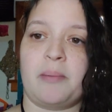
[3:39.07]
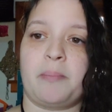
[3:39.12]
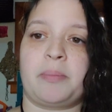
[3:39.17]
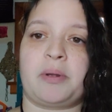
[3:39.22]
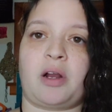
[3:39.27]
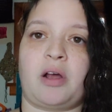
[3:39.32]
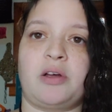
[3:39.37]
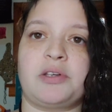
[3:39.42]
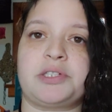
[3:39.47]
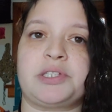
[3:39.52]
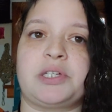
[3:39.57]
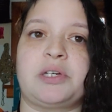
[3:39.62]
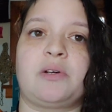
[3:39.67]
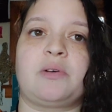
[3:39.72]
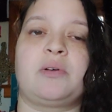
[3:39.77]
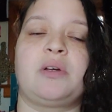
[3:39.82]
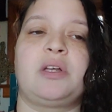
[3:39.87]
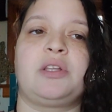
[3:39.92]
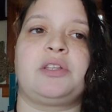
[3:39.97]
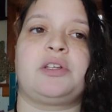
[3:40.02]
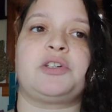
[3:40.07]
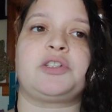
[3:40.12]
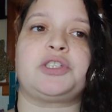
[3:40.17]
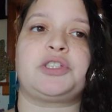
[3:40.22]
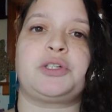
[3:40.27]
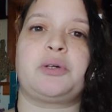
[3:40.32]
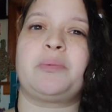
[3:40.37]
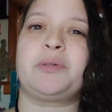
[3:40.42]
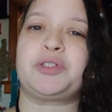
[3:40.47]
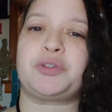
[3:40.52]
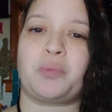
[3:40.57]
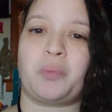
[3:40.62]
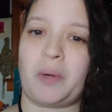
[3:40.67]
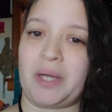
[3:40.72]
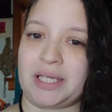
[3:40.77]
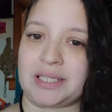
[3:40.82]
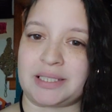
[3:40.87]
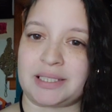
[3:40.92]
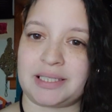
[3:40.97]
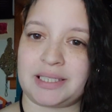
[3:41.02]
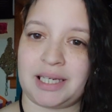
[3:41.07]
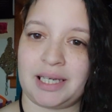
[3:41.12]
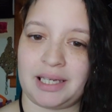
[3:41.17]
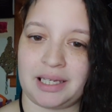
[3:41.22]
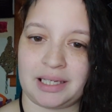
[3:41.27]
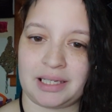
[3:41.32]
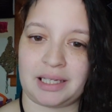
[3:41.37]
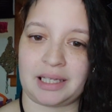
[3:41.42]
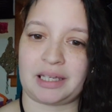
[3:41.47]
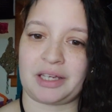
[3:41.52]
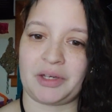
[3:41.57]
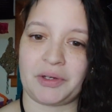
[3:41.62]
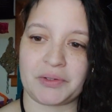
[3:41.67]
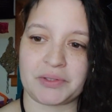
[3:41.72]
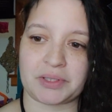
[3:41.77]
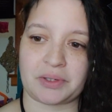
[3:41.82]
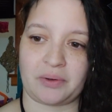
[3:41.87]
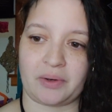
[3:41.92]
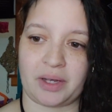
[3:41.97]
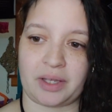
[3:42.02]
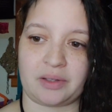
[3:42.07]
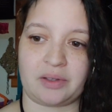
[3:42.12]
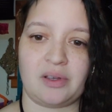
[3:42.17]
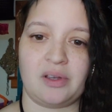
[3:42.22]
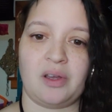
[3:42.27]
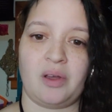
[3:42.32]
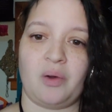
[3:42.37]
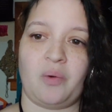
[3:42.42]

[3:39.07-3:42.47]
But also, there's so much waste that goes on